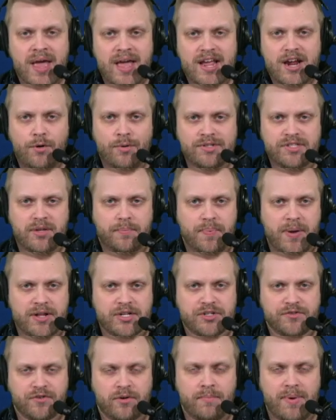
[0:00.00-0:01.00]
Here was the
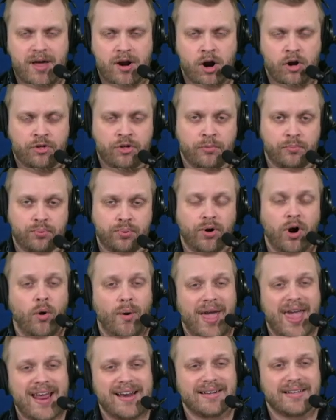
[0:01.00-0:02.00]
pitch from Ben Arthur,
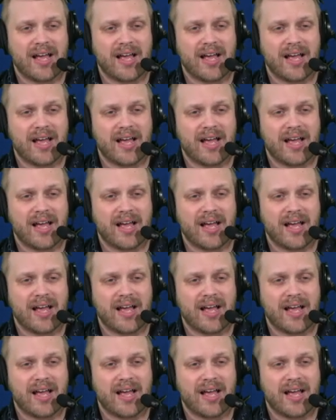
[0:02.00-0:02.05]
pro and